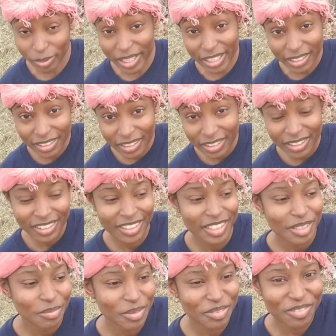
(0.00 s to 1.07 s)
But
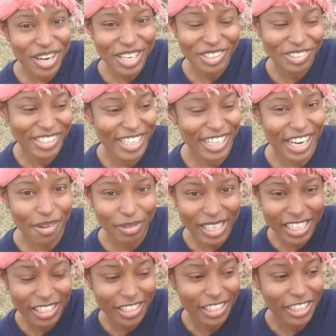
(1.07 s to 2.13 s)
before I do that, I'm
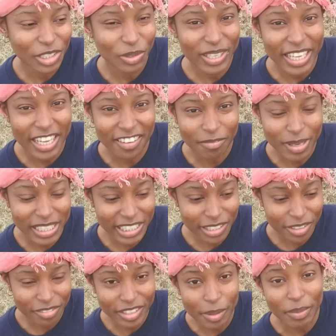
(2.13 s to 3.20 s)
getting a little ahead of
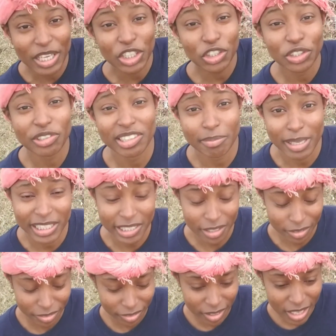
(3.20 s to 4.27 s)
myself. Let me introduce
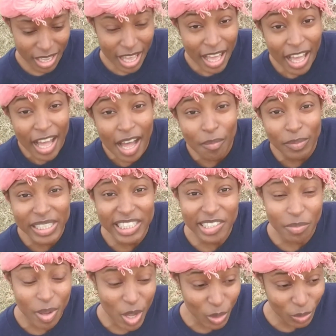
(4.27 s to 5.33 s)
myself. I'm B.
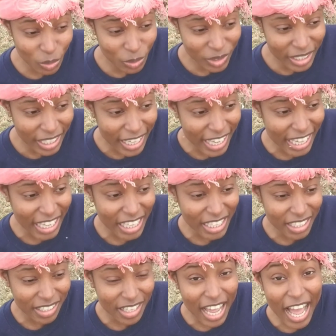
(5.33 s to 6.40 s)
Simone,
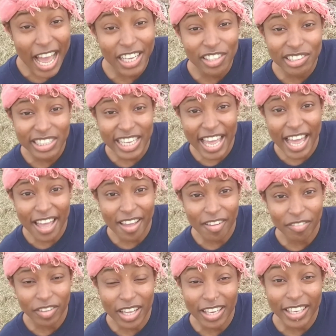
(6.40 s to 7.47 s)
and I used to
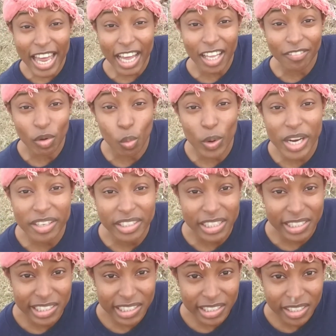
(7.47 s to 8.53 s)
have a lack of
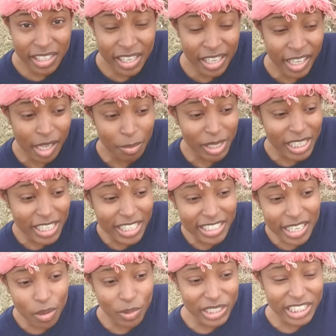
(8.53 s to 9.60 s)
awareness. And because
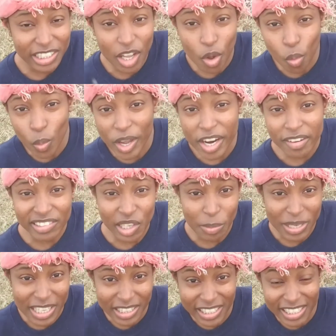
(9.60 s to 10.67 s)
I wasn't aware of so
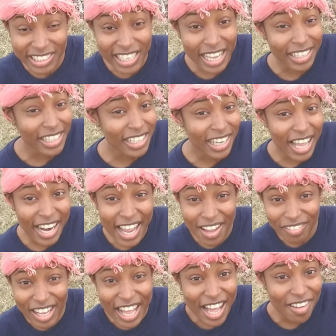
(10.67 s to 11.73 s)
many things, I did not
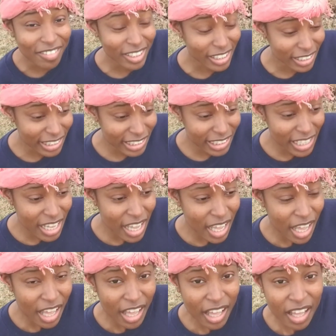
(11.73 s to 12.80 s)
have confidence.
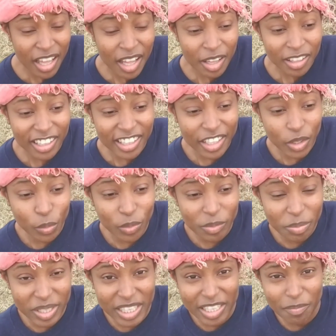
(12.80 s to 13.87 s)
It would
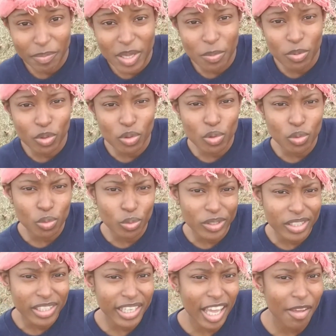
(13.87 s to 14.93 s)
be people who
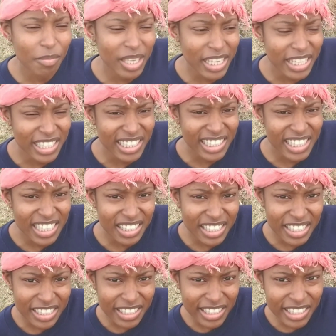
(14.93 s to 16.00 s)
would look at me and see
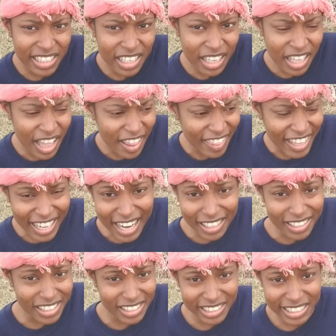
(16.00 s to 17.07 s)
things that I
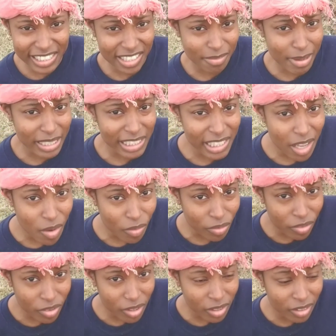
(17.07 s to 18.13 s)
didn't see in myself.